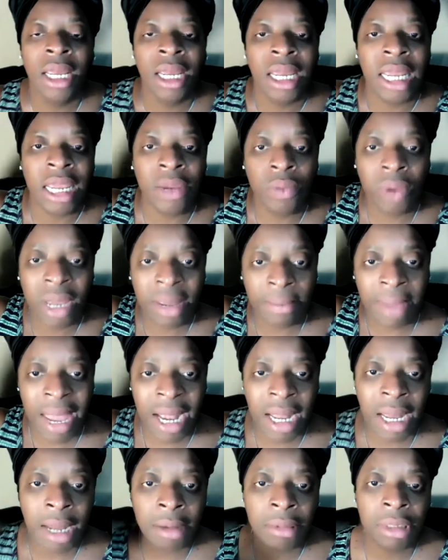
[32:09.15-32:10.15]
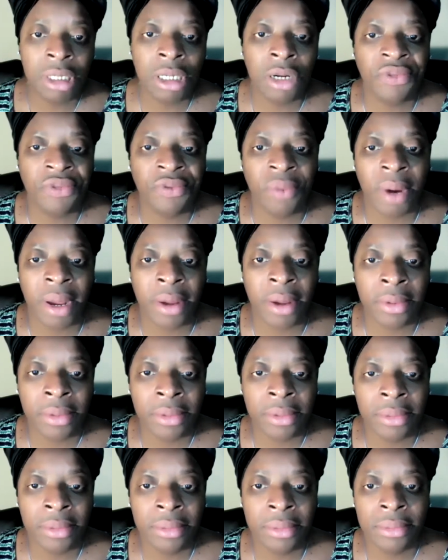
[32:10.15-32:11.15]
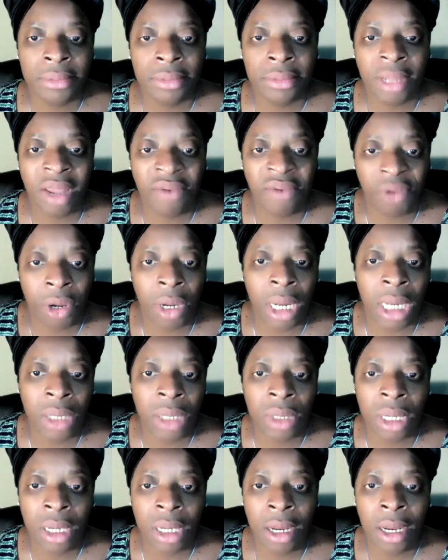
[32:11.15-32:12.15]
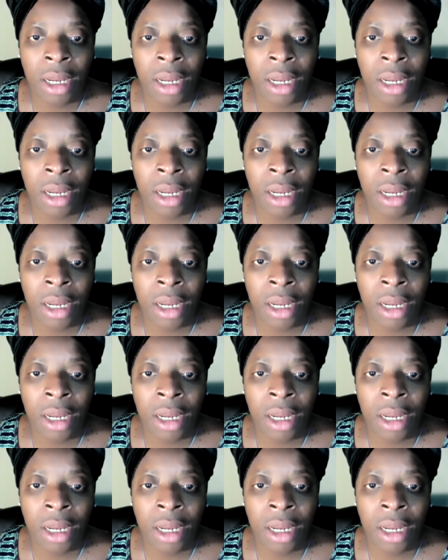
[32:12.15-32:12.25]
he went back up to the throne, the 400.